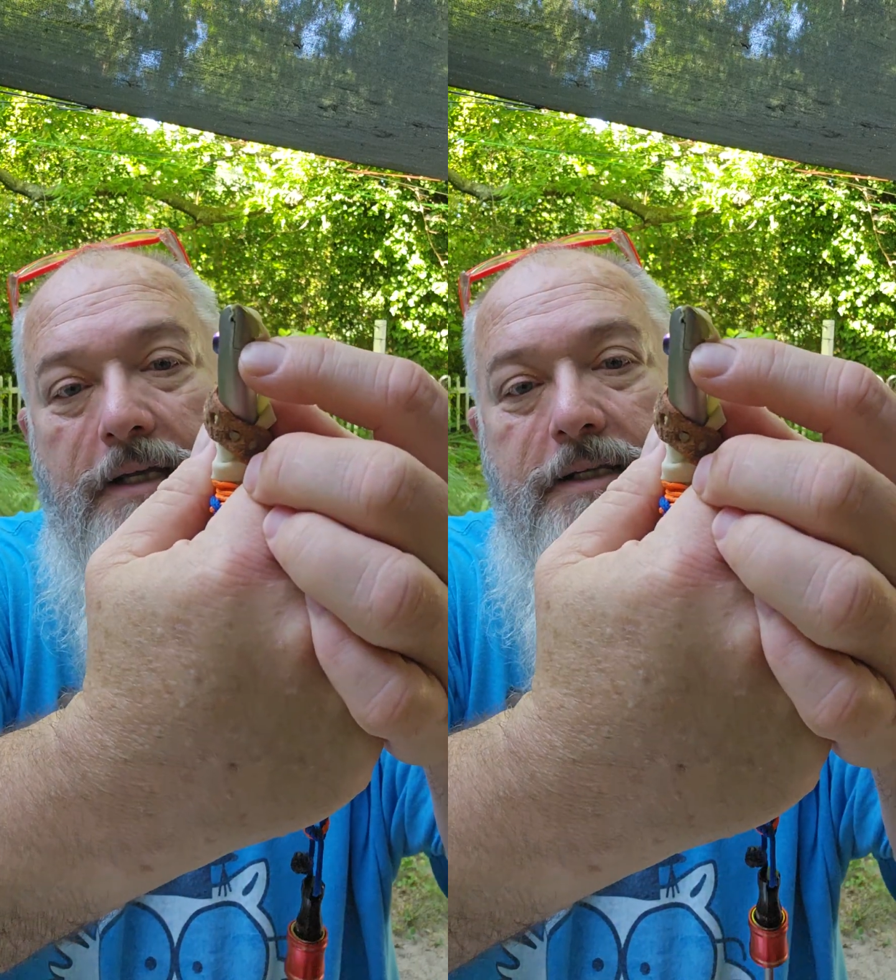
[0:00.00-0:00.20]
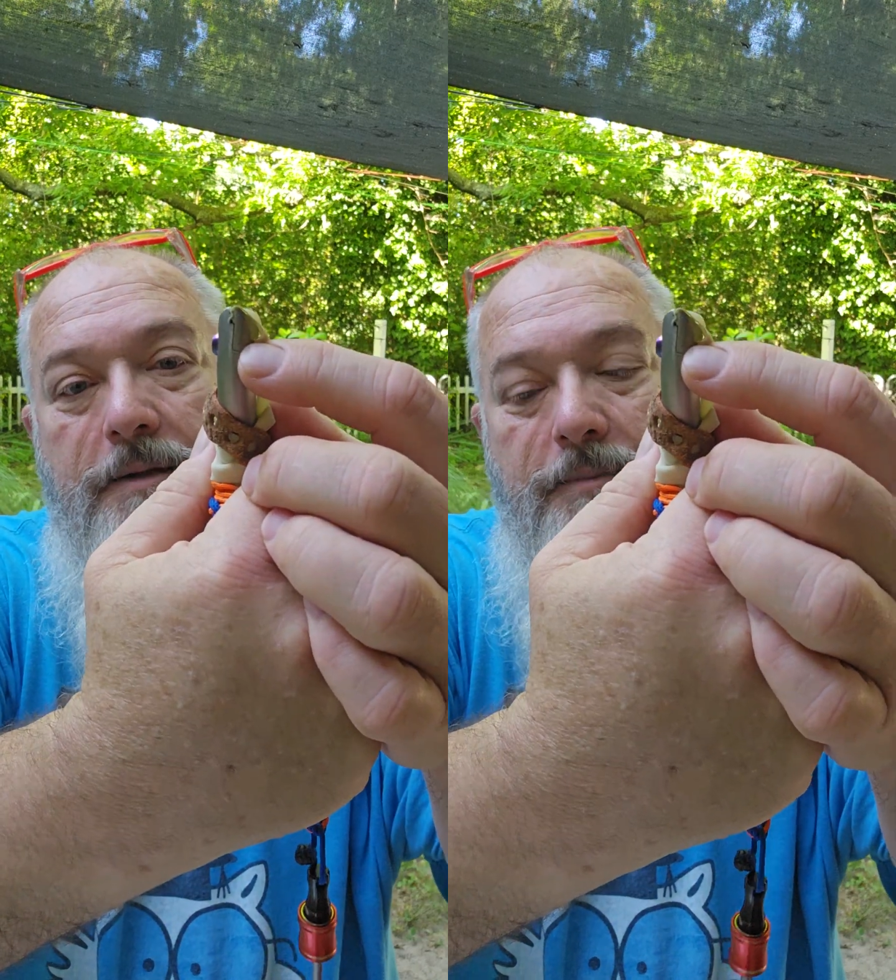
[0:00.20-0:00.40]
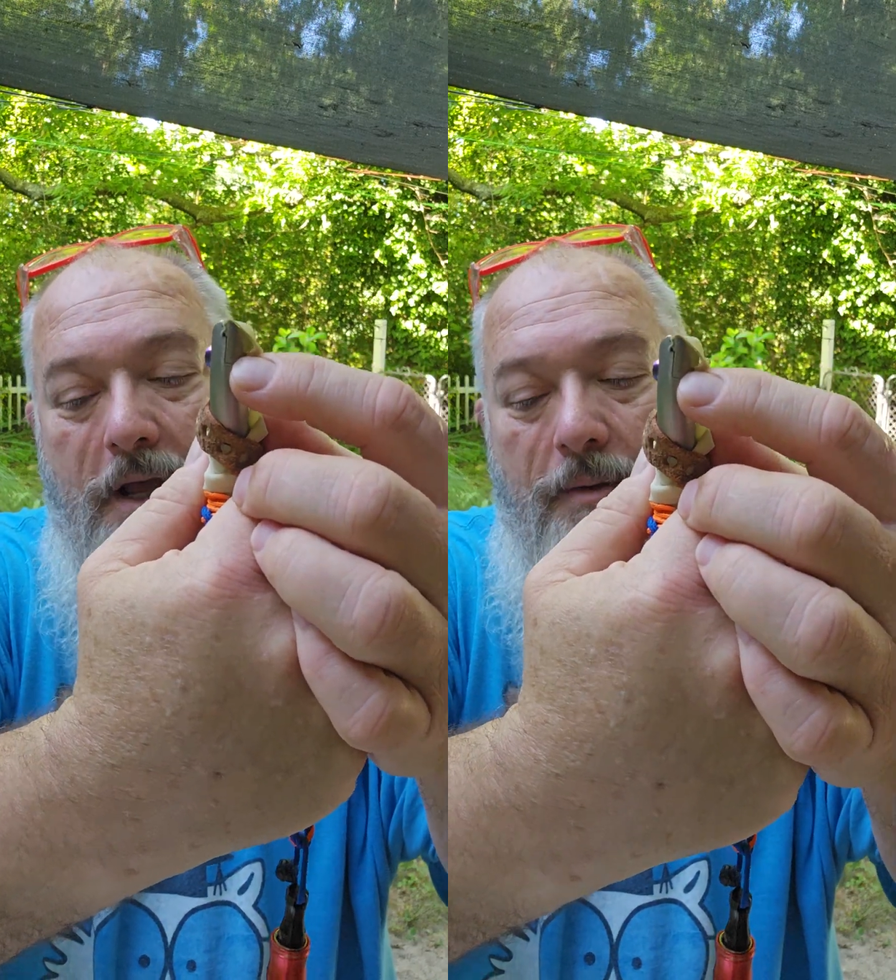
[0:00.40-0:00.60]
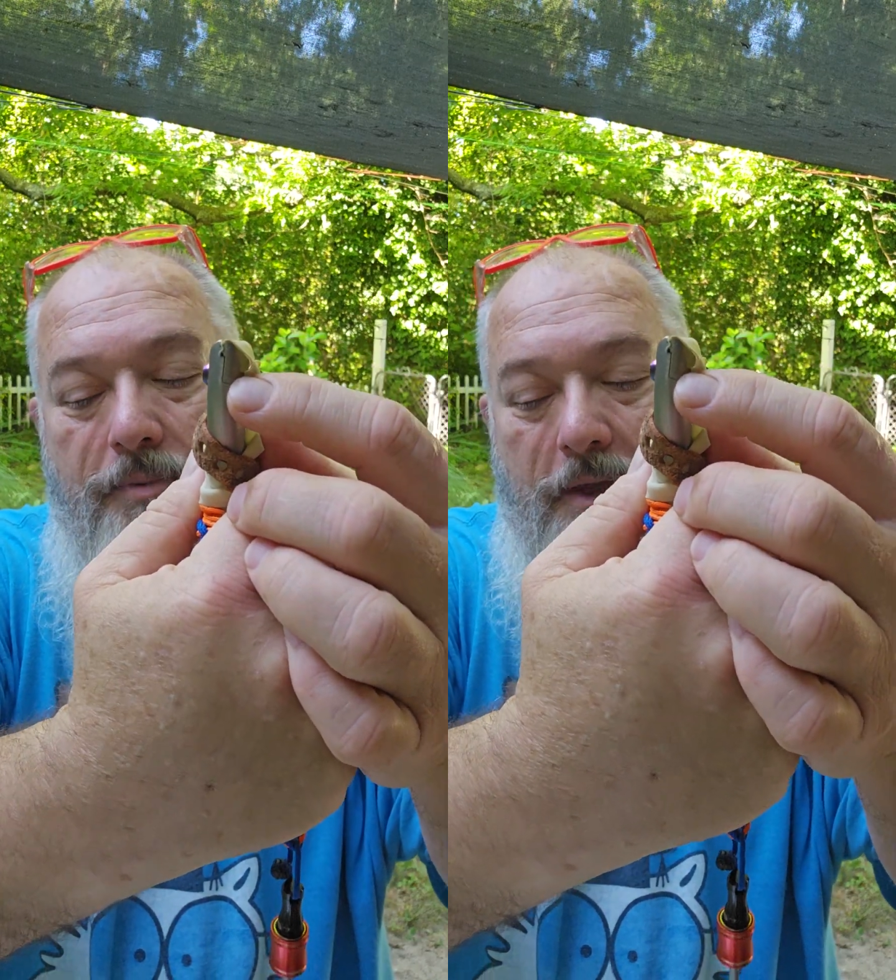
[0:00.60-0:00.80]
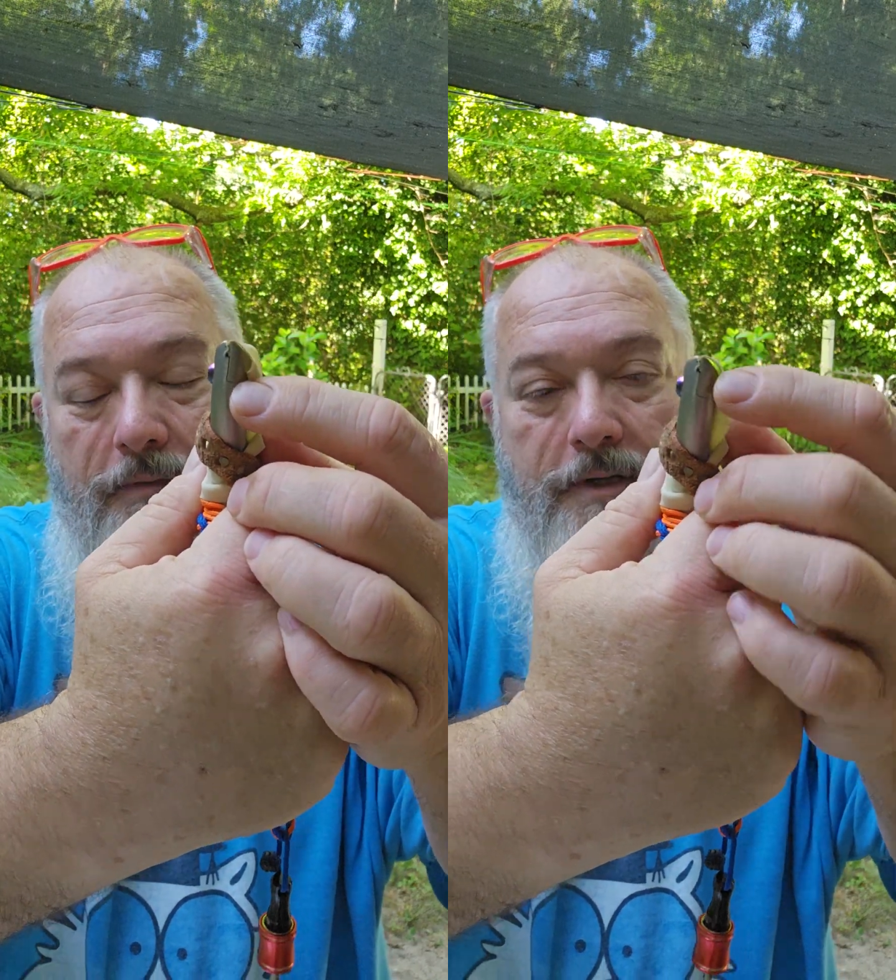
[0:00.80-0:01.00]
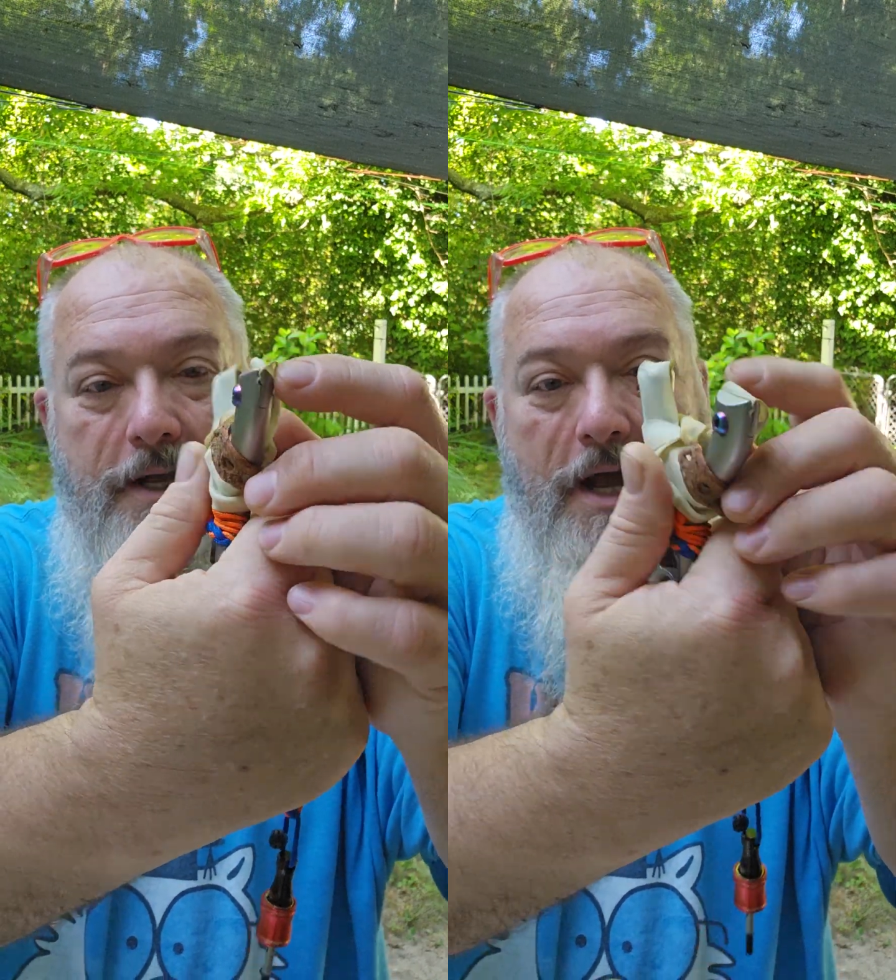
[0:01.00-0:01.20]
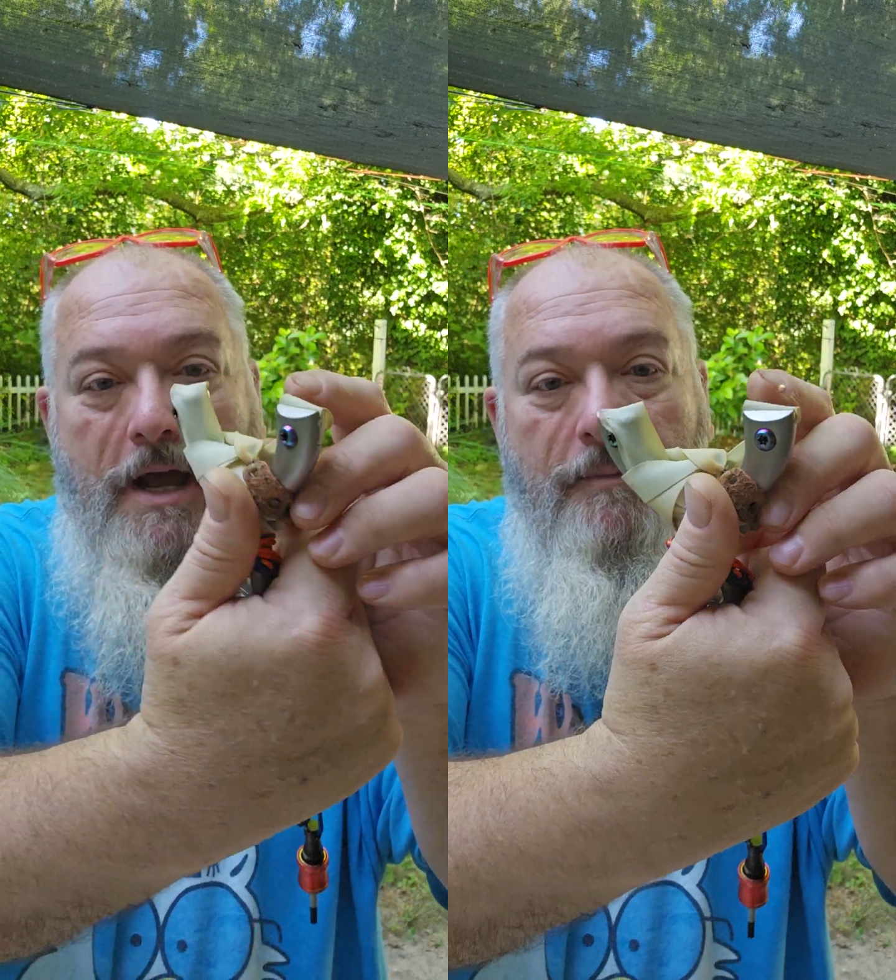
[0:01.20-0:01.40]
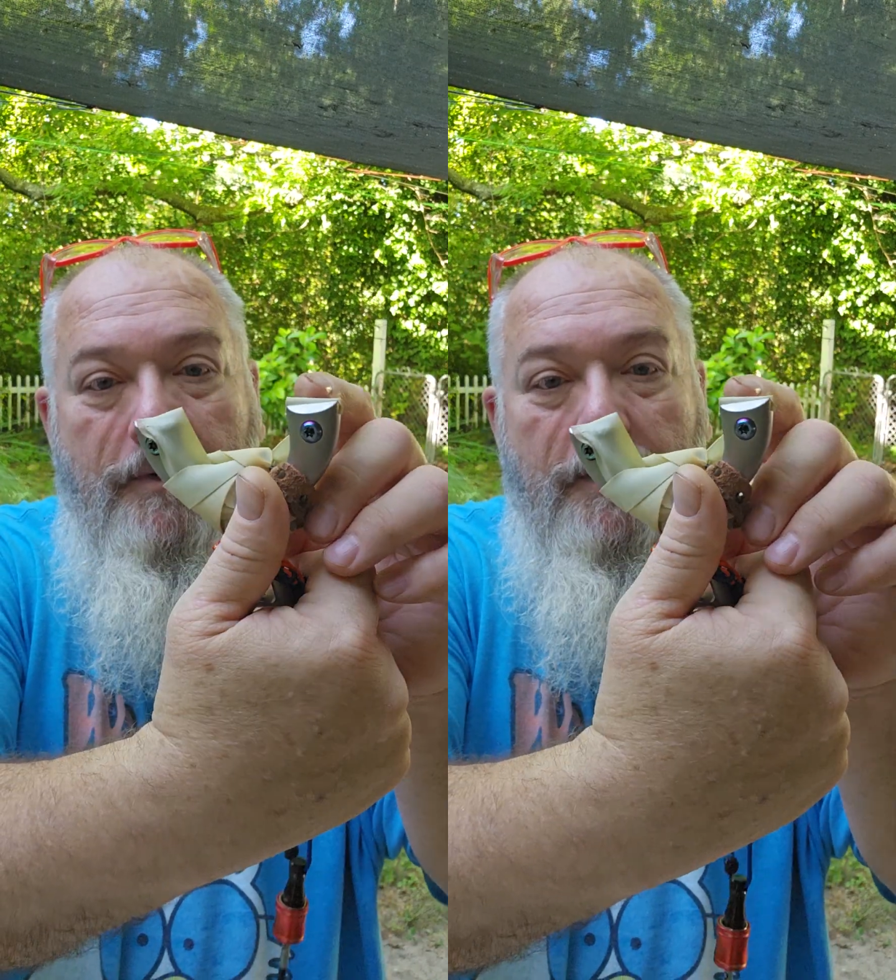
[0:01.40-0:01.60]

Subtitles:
same depth every time.